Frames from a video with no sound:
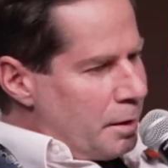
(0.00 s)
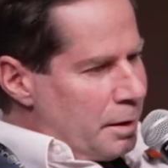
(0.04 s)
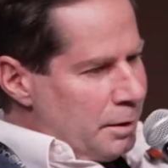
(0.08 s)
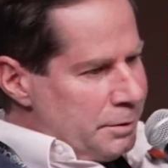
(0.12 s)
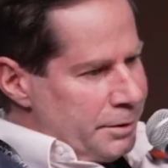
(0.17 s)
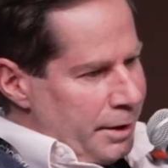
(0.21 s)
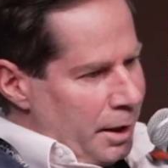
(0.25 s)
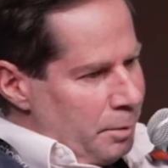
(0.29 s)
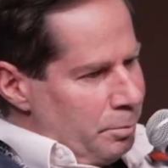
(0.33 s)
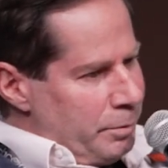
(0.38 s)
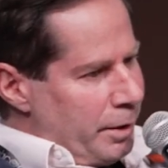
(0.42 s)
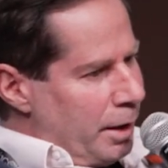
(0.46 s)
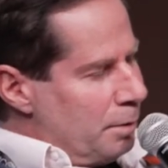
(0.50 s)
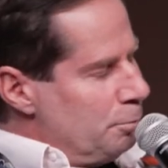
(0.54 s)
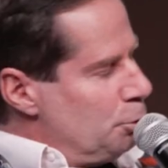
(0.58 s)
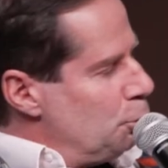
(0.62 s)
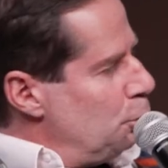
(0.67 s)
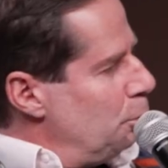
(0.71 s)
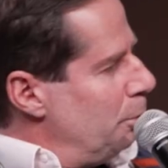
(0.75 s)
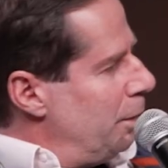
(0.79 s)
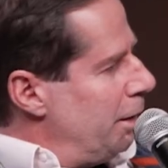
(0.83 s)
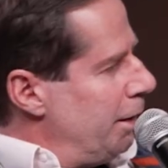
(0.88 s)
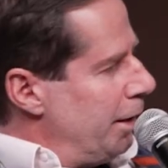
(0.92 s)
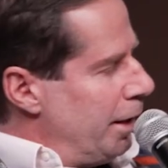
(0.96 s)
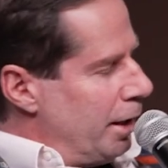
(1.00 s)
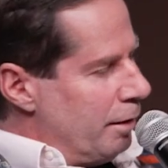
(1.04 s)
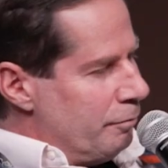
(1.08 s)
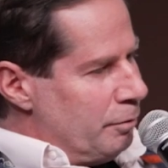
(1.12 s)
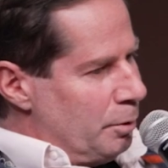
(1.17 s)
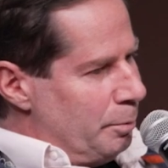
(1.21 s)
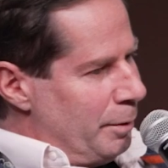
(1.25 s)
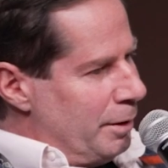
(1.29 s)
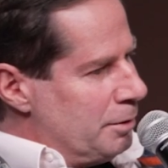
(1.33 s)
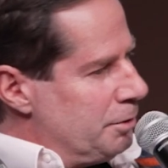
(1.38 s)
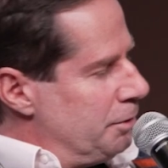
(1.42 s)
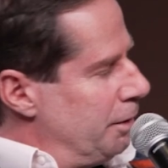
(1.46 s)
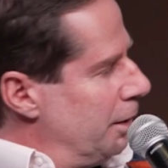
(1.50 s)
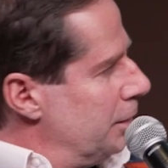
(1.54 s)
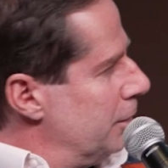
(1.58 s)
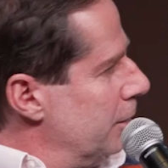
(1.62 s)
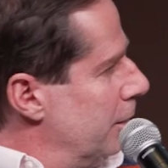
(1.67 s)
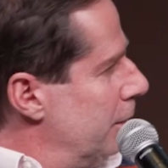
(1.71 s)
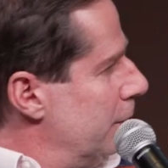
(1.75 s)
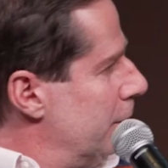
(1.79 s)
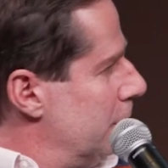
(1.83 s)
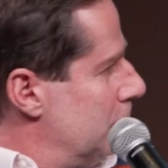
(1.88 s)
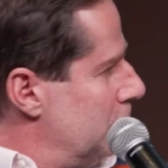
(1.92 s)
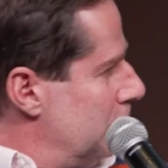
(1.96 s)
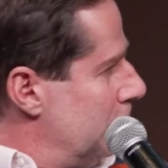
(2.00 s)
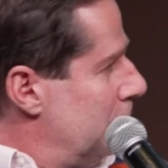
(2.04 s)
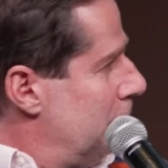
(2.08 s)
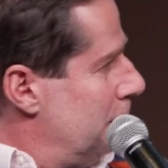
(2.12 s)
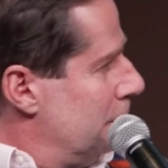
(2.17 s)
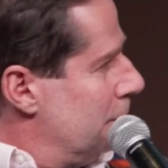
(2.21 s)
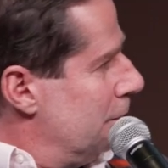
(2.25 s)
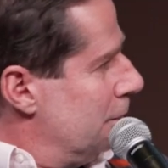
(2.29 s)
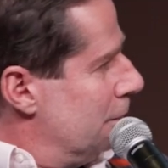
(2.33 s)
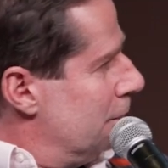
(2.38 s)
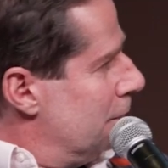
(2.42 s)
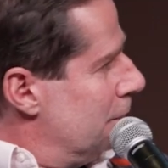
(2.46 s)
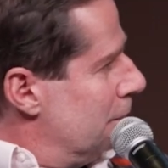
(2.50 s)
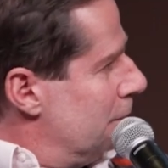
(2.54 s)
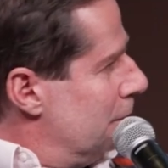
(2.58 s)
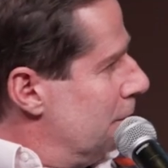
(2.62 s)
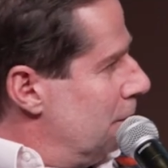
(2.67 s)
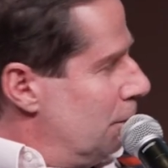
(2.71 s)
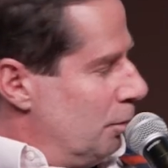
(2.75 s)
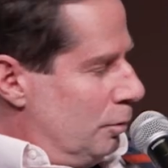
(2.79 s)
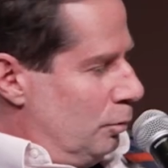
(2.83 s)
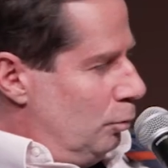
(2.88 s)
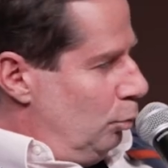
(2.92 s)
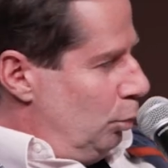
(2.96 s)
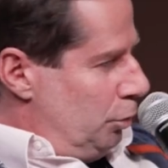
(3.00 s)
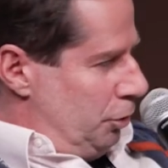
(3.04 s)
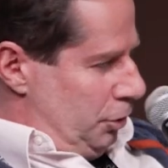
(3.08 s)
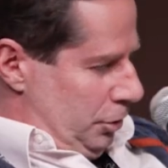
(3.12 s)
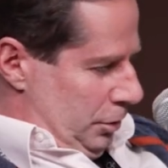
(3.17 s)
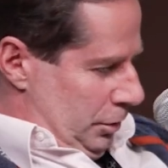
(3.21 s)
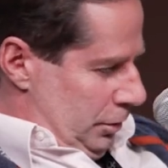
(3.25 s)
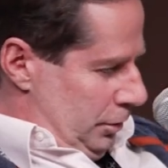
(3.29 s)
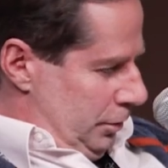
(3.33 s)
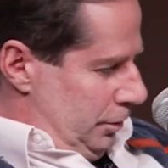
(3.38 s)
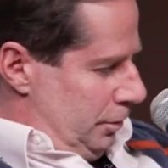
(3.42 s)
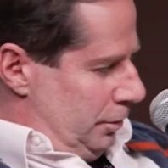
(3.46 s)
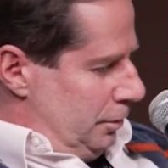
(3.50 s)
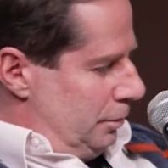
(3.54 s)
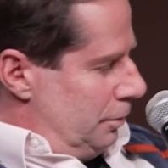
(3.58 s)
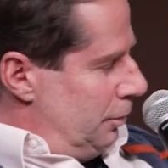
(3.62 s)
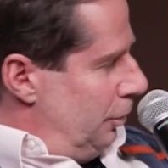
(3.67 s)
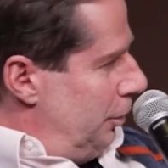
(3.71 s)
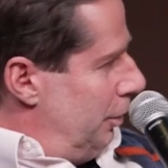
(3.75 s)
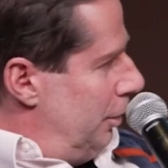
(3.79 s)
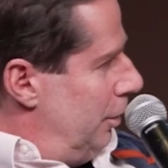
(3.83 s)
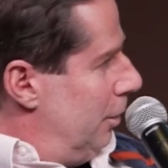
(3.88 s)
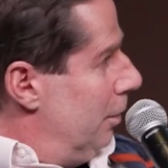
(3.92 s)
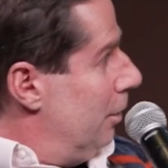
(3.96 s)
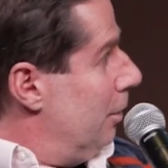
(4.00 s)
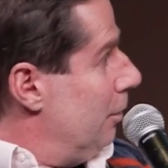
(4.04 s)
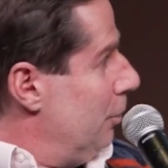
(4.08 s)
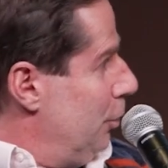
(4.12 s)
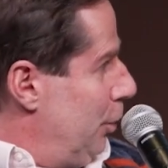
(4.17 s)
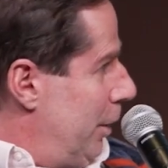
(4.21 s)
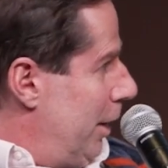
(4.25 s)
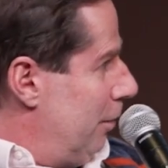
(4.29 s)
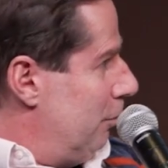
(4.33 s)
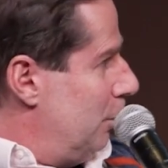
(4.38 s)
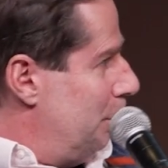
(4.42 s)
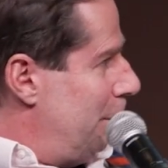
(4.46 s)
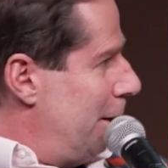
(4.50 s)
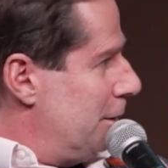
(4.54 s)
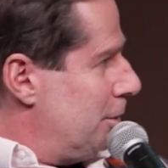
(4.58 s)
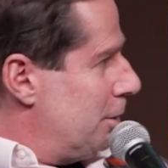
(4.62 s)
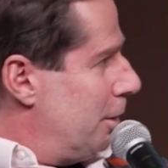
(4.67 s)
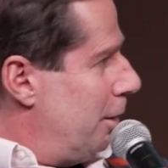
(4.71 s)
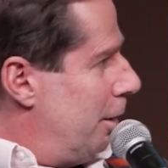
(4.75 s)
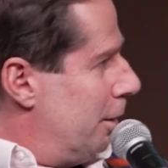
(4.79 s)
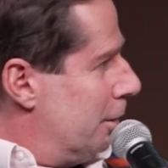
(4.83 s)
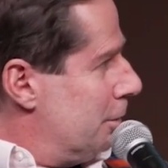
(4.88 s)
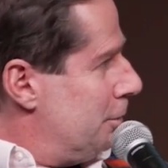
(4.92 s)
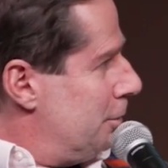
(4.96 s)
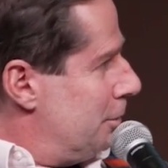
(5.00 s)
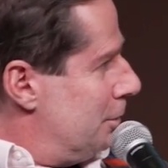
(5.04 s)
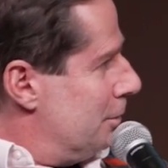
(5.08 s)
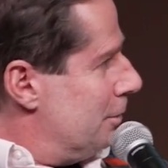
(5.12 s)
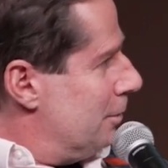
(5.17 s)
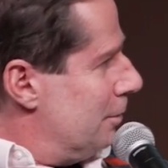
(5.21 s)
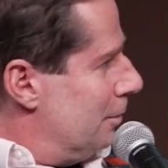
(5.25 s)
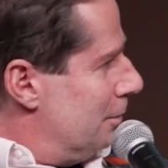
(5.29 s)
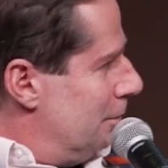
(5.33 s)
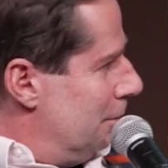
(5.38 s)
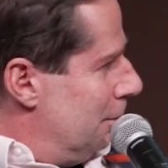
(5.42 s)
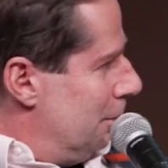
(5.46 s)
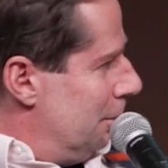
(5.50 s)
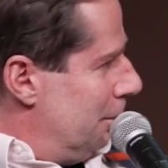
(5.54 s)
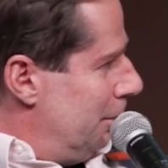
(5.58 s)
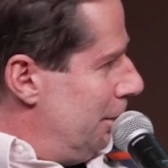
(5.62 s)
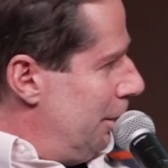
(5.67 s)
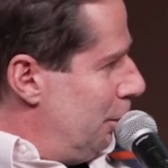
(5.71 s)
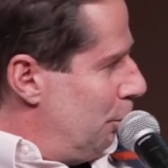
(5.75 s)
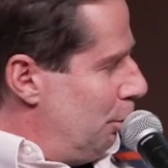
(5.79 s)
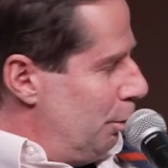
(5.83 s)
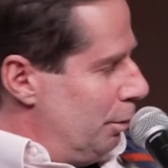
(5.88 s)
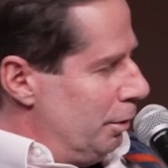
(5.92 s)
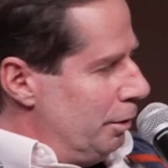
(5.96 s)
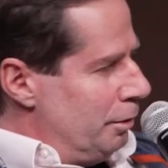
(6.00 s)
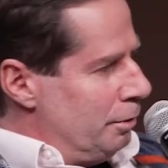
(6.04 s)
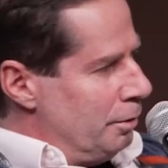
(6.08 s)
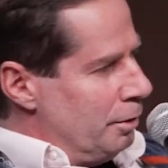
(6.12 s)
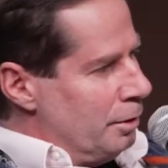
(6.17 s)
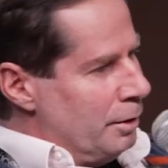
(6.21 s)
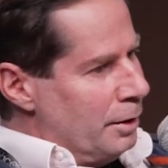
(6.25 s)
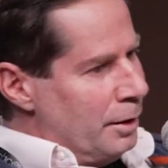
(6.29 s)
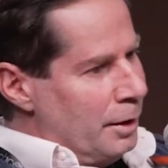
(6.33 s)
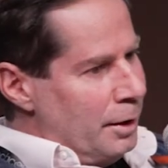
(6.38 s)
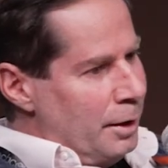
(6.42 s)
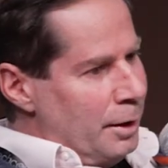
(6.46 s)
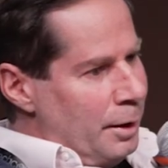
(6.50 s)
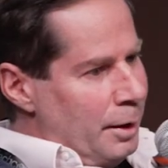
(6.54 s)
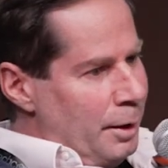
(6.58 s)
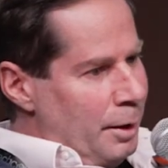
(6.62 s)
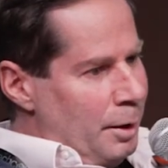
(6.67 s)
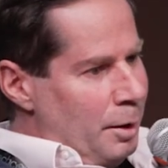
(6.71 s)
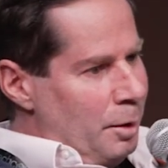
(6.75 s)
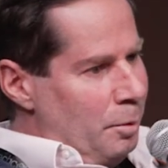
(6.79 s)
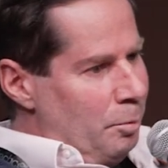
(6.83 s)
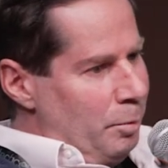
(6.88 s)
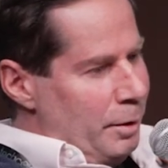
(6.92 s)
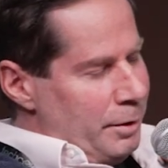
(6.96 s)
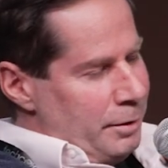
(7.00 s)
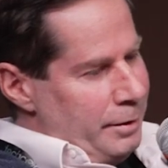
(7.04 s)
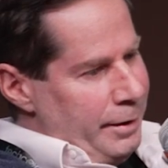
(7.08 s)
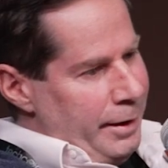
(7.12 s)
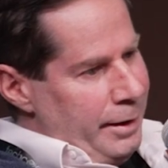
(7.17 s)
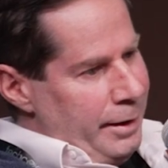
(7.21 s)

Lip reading: sometimes you may have the best technology, which is, you have the best cards, the equivalent, but